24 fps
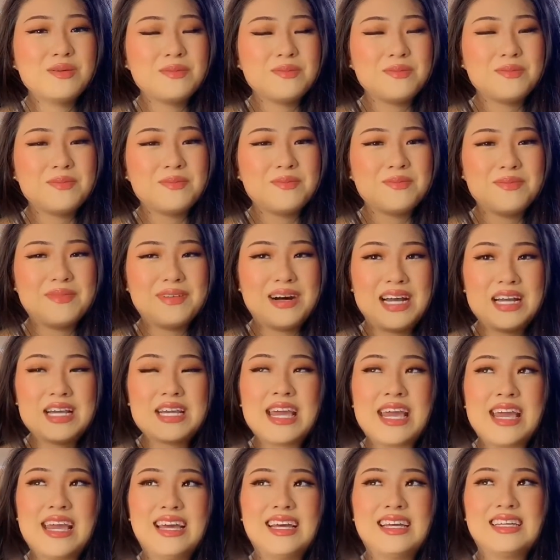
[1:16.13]
My
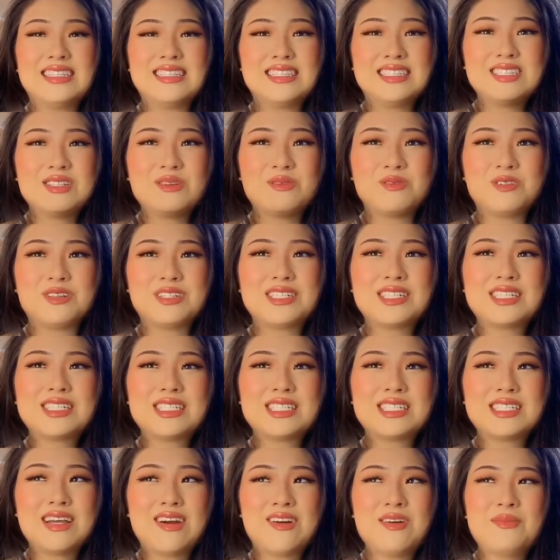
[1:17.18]
hand was
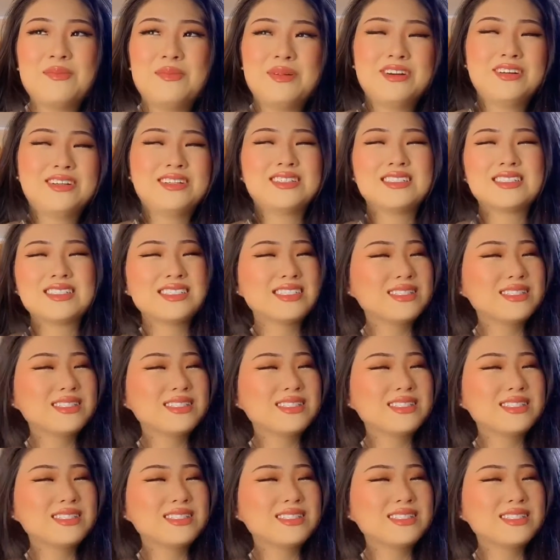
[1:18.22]
so burned.